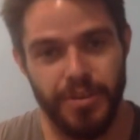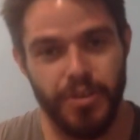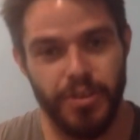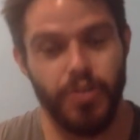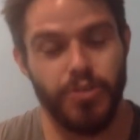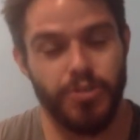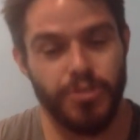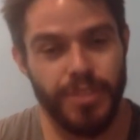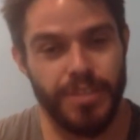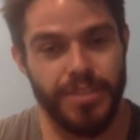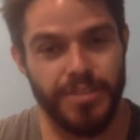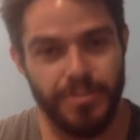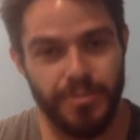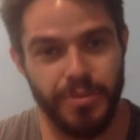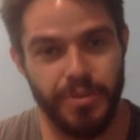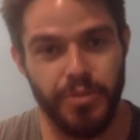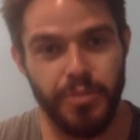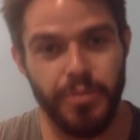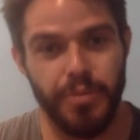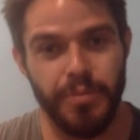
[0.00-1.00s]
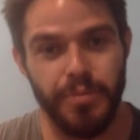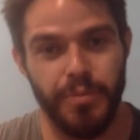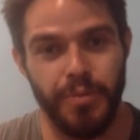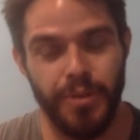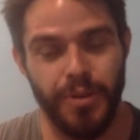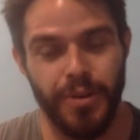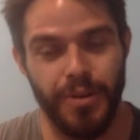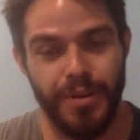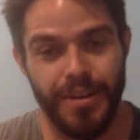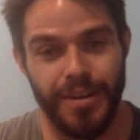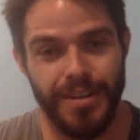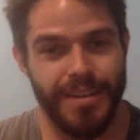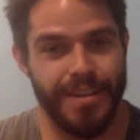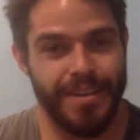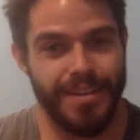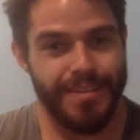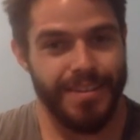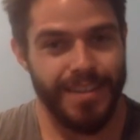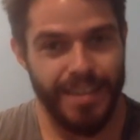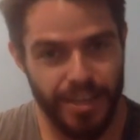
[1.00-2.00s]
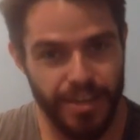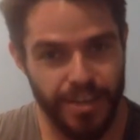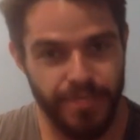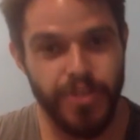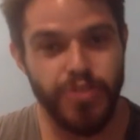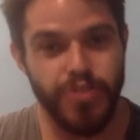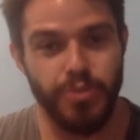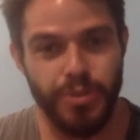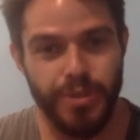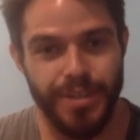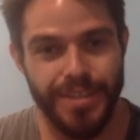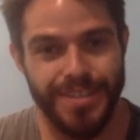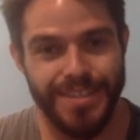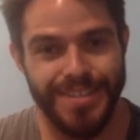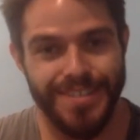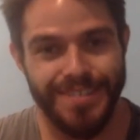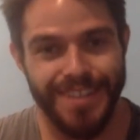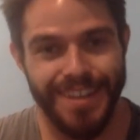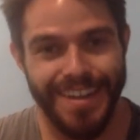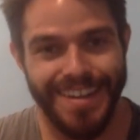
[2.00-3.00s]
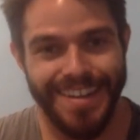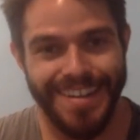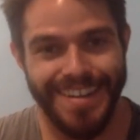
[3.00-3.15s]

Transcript: culture that's a little bit more individualist, right?